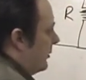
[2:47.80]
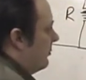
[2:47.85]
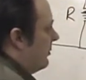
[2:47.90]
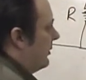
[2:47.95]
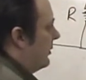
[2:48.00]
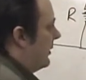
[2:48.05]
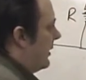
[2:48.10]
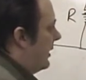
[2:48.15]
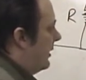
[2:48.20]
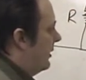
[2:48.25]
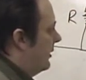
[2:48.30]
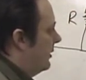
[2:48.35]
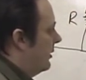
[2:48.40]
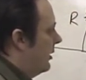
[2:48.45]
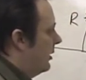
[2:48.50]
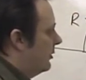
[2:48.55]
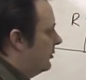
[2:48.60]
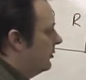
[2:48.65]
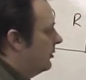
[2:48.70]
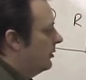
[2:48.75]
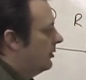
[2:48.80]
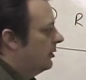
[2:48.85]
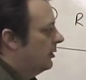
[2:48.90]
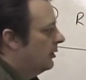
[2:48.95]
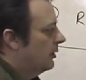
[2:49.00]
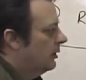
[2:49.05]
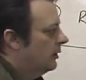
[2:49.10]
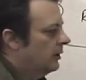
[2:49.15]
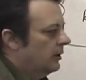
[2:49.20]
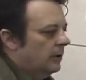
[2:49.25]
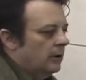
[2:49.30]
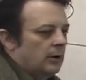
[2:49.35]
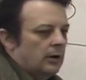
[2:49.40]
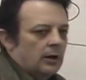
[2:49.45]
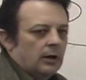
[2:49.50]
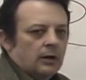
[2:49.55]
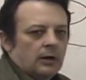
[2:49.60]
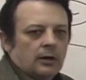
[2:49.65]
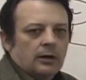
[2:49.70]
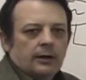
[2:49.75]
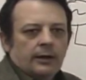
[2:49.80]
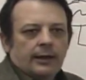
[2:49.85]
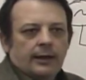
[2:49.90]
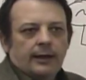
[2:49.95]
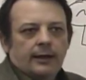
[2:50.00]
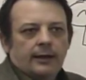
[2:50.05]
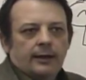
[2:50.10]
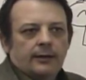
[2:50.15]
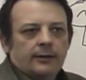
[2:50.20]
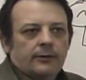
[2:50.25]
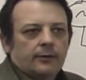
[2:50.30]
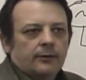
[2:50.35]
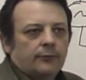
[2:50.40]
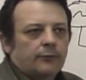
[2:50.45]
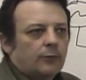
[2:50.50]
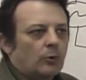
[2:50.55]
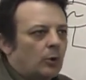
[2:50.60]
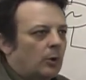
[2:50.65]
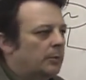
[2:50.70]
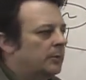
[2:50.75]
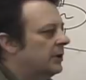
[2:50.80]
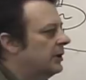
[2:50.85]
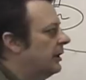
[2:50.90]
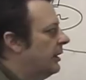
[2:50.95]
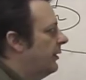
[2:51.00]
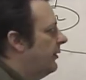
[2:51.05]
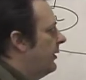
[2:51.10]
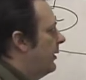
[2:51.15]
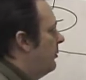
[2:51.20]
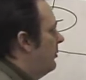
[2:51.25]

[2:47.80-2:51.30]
with that inductor. And the formula that